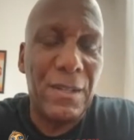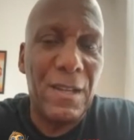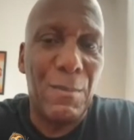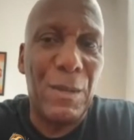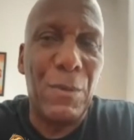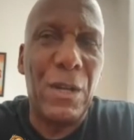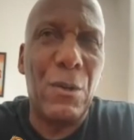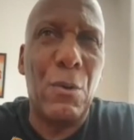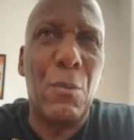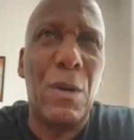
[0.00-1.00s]
I mean, when
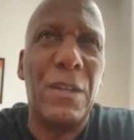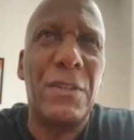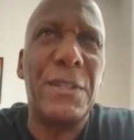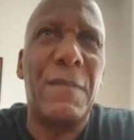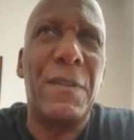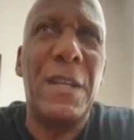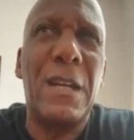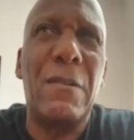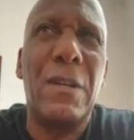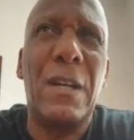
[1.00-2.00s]
Cook won the Southern
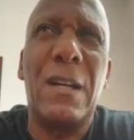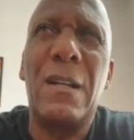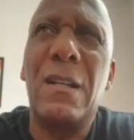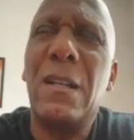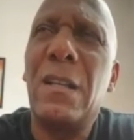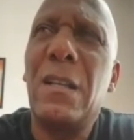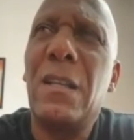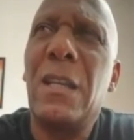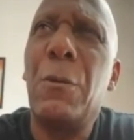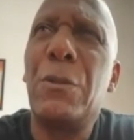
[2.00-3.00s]
area,
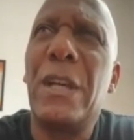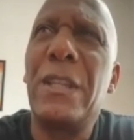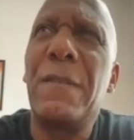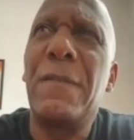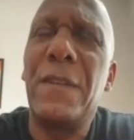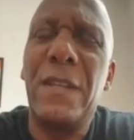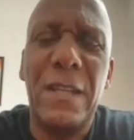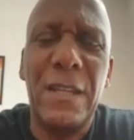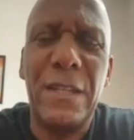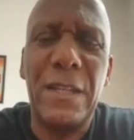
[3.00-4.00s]
he was
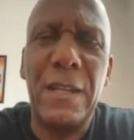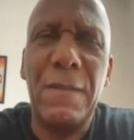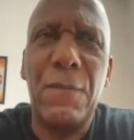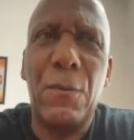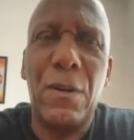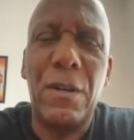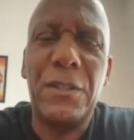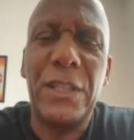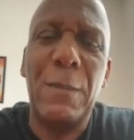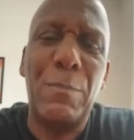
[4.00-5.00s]
undefeated, and he fought
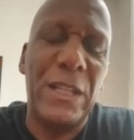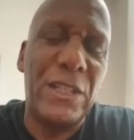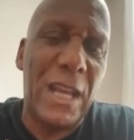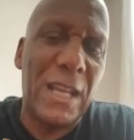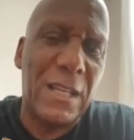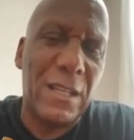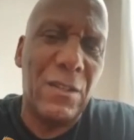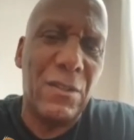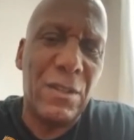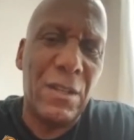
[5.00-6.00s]
T.P.
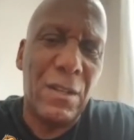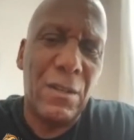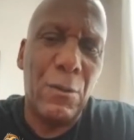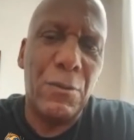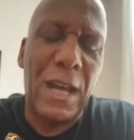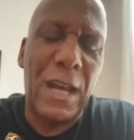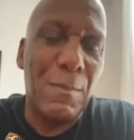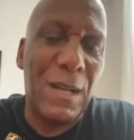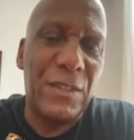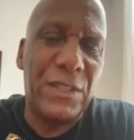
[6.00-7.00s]
Jenkins, who Danny
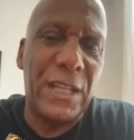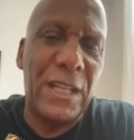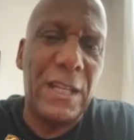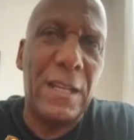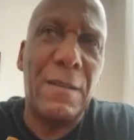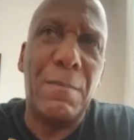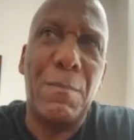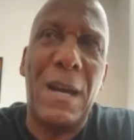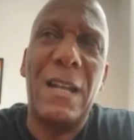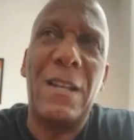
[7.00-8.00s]
Mancini
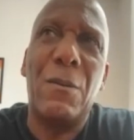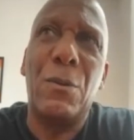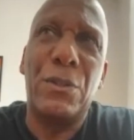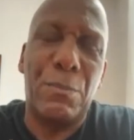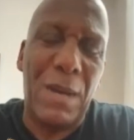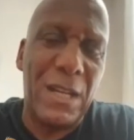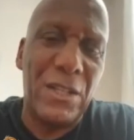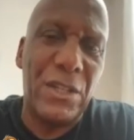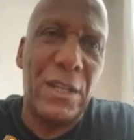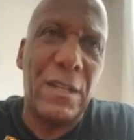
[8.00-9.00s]
was
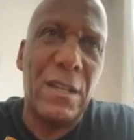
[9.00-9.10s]
managing.